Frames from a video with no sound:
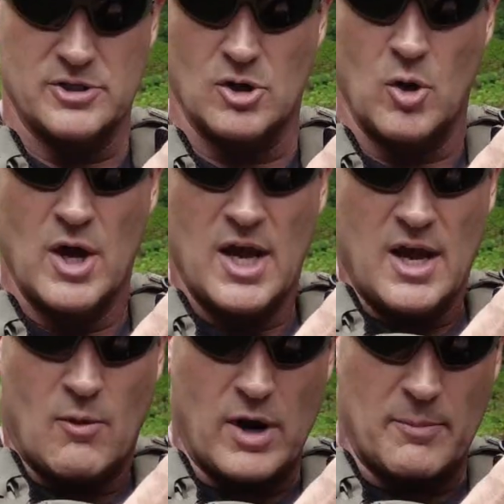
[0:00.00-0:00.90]
So
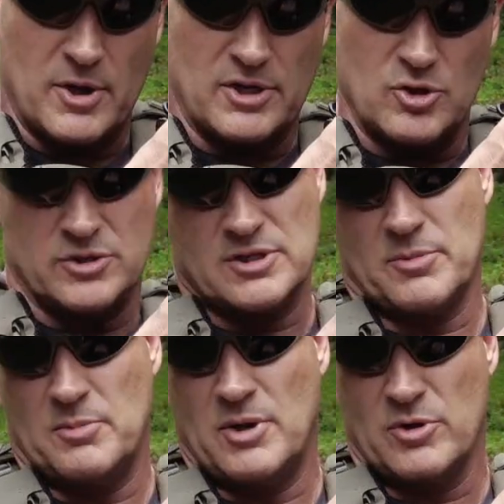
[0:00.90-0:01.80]
what I'm going to do is I'm
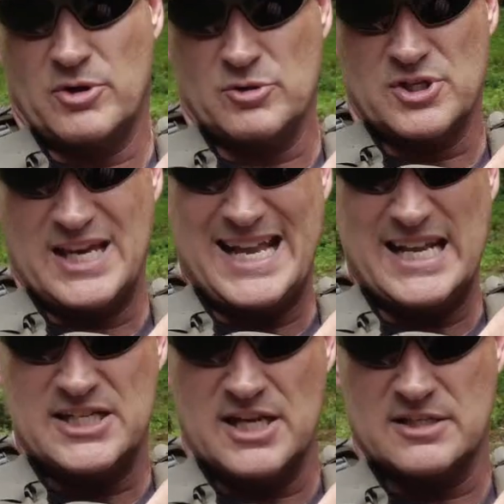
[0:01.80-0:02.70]
going to be reducing
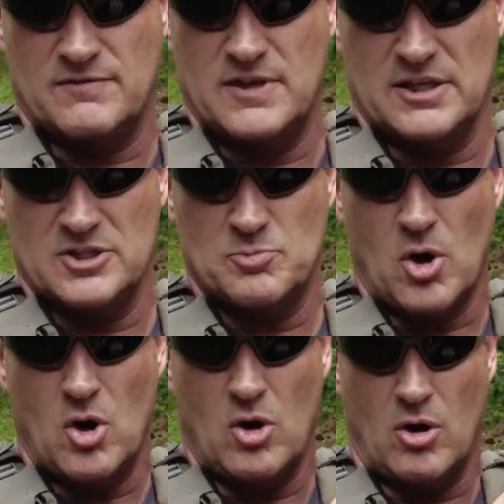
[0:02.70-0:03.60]
any chance of getting
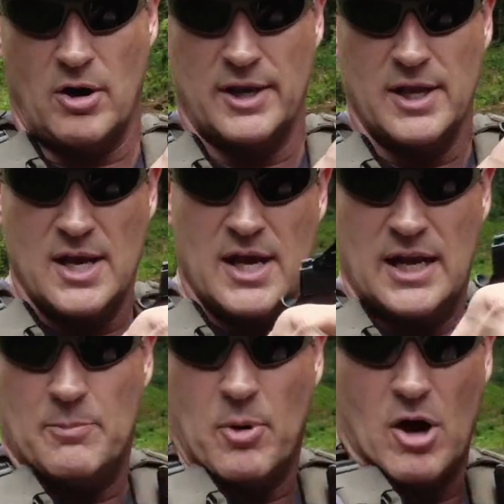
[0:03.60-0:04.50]
spall on
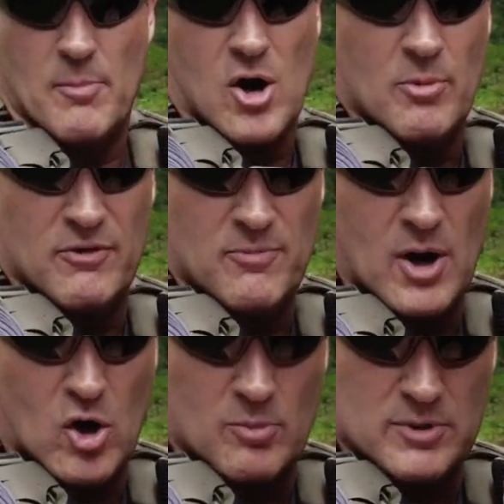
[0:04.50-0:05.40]
any part of my arm if my
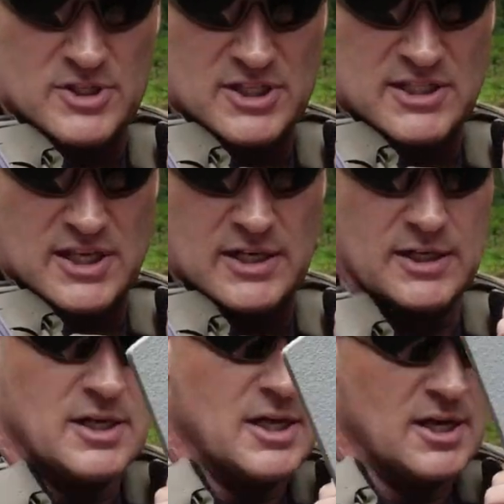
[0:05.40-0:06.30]
arm is extended.